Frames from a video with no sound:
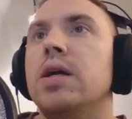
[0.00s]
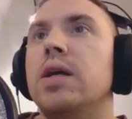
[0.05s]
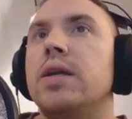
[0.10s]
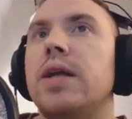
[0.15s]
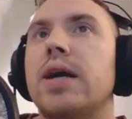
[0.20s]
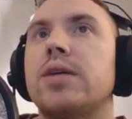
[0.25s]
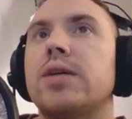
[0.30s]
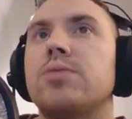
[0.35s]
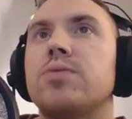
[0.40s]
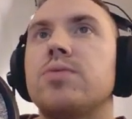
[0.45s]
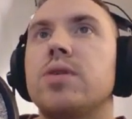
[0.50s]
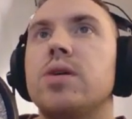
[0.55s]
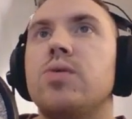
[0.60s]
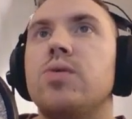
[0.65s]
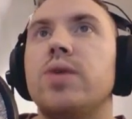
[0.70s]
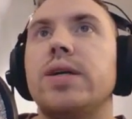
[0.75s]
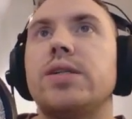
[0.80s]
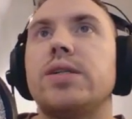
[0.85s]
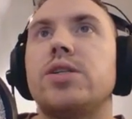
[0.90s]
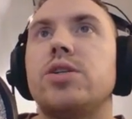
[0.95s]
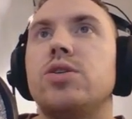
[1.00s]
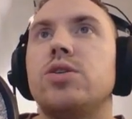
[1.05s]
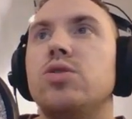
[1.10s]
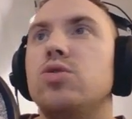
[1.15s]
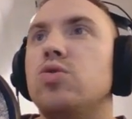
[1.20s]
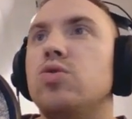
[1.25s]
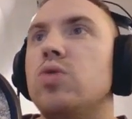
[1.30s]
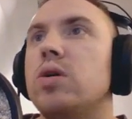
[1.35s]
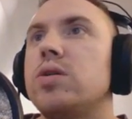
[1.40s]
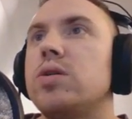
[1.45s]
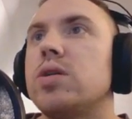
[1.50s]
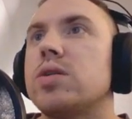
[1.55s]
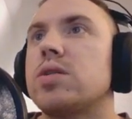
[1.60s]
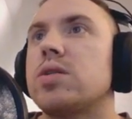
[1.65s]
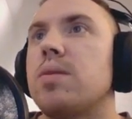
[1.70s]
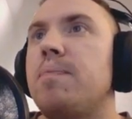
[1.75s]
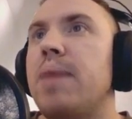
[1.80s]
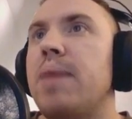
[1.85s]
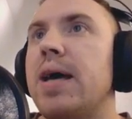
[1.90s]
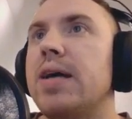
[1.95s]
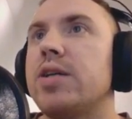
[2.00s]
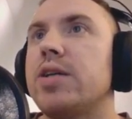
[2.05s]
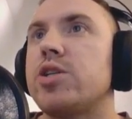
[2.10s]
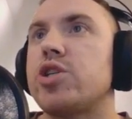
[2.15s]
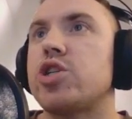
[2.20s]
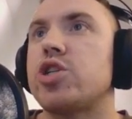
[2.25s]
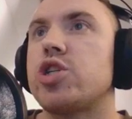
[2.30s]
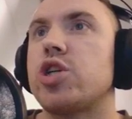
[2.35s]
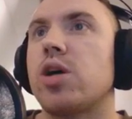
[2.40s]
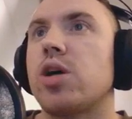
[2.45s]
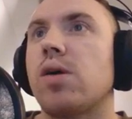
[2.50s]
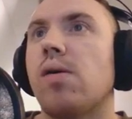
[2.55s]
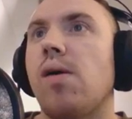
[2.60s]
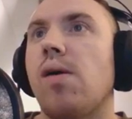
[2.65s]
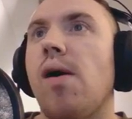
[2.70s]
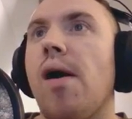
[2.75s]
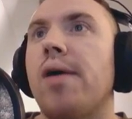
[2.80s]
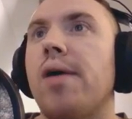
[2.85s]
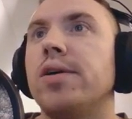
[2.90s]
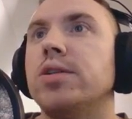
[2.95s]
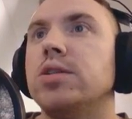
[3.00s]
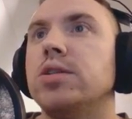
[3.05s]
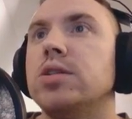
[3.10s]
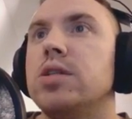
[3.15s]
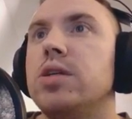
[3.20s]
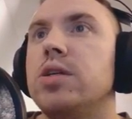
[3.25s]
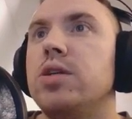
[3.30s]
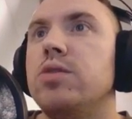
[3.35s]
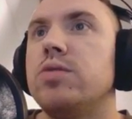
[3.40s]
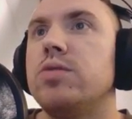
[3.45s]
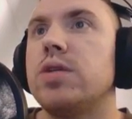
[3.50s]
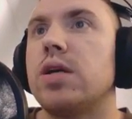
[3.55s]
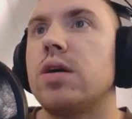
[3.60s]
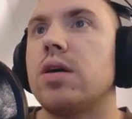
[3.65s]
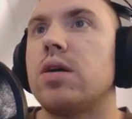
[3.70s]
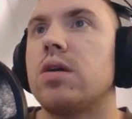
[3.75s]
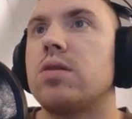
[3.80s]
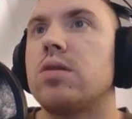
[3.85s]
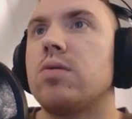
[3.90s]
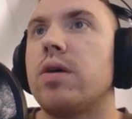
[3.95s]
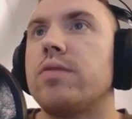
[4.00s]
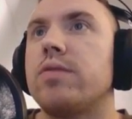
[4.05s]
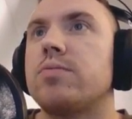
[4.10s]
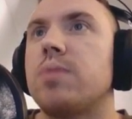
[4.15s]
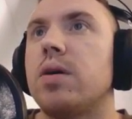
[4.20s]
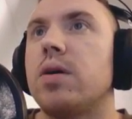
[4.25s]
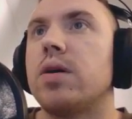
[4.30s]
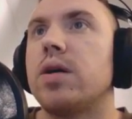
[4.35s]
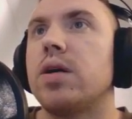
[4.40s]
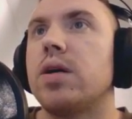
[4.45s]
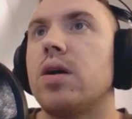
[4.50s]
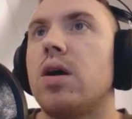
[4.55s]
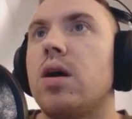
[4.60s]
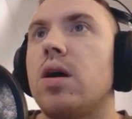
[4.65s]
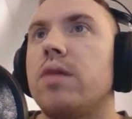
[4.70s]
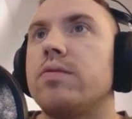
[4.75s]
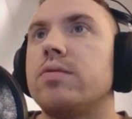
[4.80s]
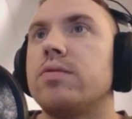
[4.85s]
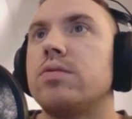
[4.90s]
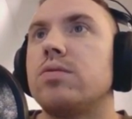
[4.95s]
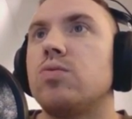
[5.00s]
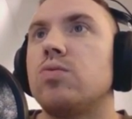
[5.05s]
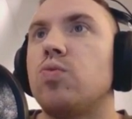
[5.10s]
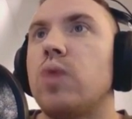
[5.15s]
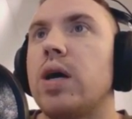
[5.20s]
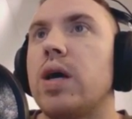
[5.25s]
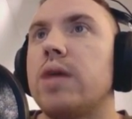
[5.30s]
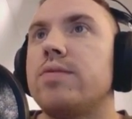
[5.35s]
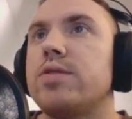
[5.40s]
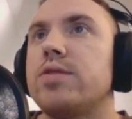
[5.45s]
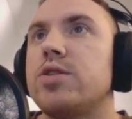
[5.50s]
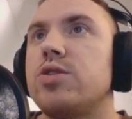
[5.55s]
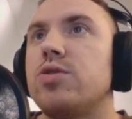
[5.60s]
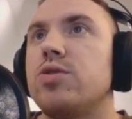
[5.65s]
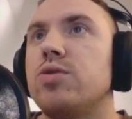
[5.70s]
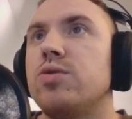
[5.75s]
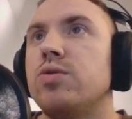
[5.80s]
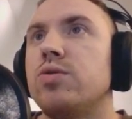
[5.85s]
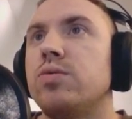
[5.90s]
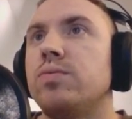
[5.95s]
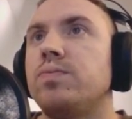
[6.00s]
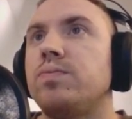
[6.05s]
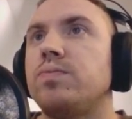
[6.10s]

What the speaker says: Next, we're going to adjust the pitch using another Waves plugin called Waves Tune,